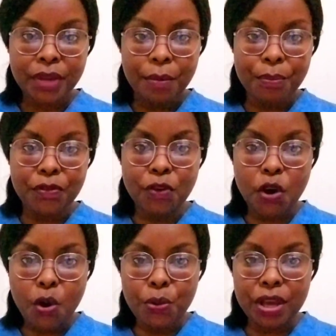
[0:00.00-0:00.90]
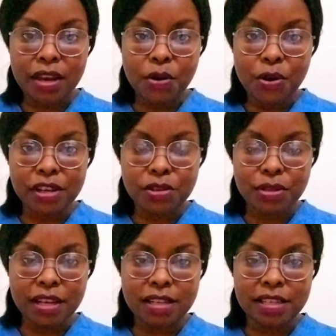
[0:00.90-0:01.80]
Before we go into
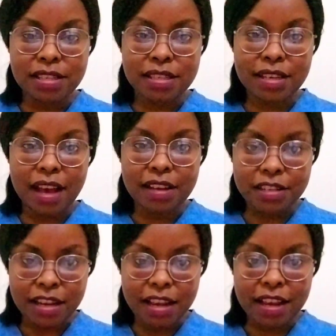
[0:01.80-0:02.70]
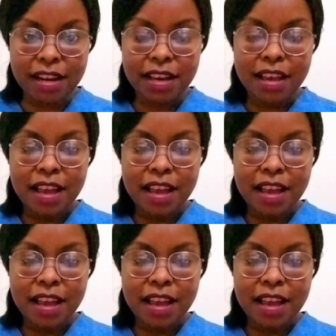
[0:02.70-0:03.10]
the discussion,